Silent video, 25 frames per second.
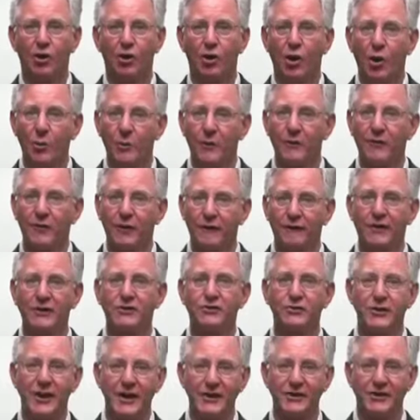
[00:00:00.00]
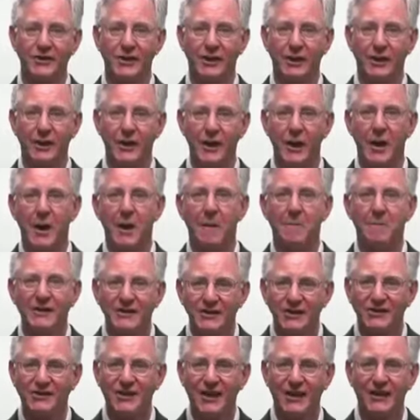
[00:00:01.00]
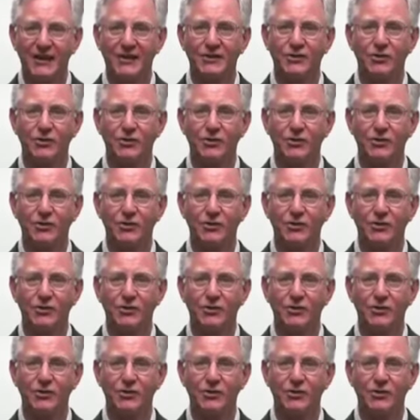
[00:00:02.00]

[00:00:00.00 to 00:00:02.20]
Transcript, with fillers: Alone with her frustration, Mrs.